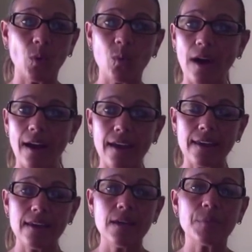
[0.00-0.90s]
Why?
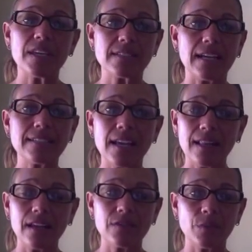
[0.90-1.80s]
Because I
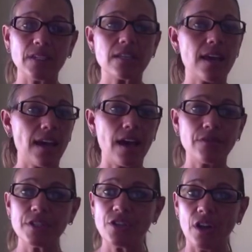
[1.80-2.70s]
tell everyone, take
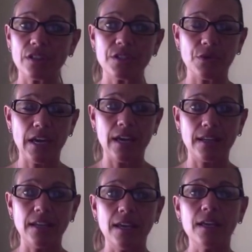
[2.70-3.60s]
every dollar you can,